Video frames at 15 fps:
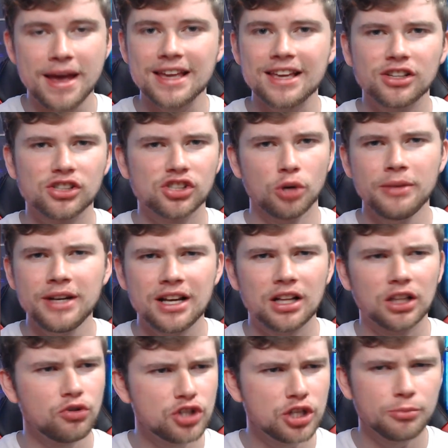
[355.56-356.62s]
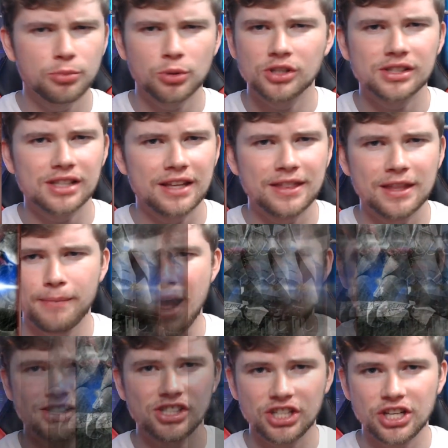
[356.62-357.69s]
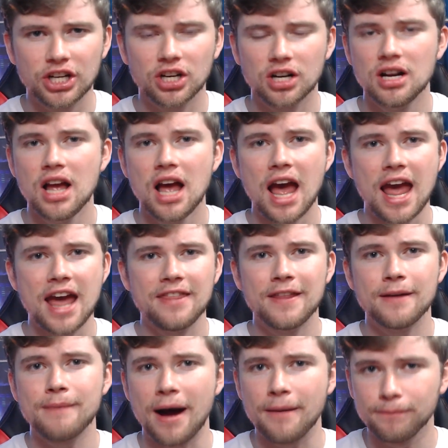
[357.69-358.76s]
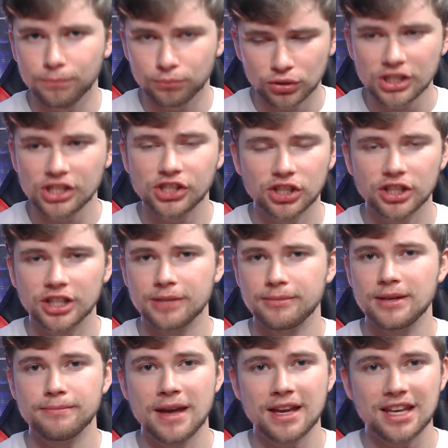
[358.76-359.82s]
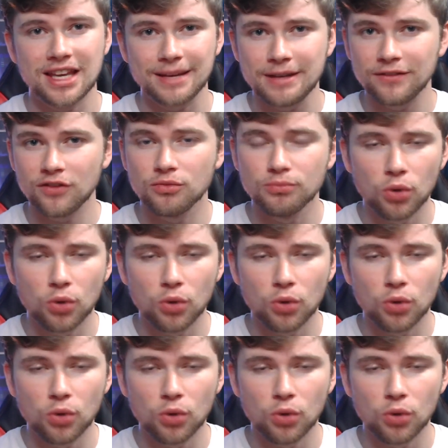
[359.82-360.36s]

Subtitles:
making so many clone troopers in the past year, and then I'm pretty sure going to be making even